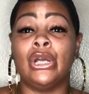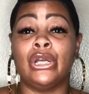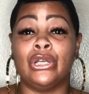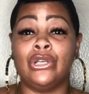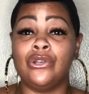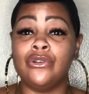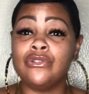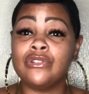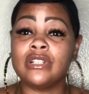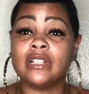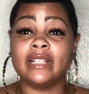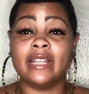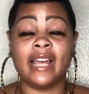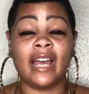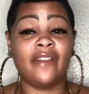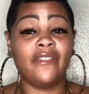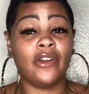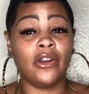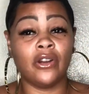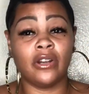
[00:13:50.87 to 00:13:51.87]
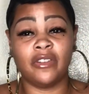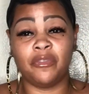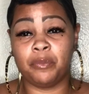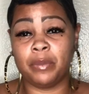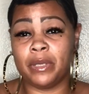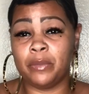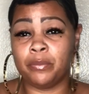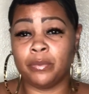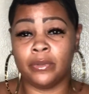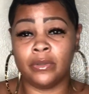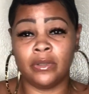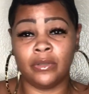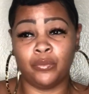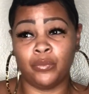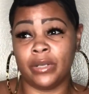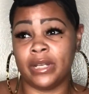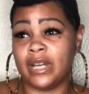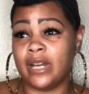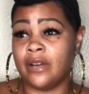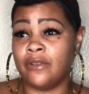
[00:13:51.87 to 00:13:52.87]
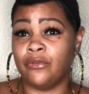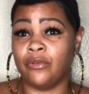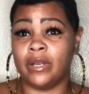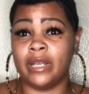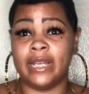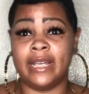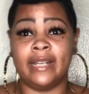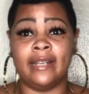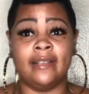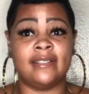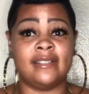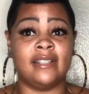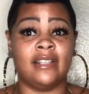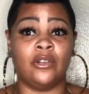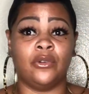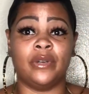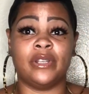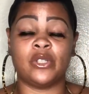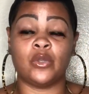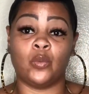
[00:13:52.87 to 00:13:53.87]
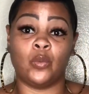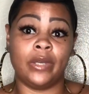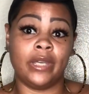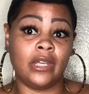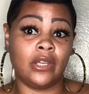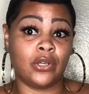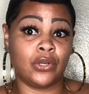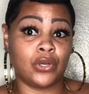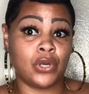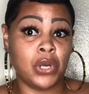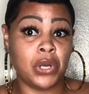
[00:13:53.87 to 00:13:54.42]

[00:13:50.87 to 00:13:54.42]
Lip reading: Usually I've heard of people recovering in as little as a week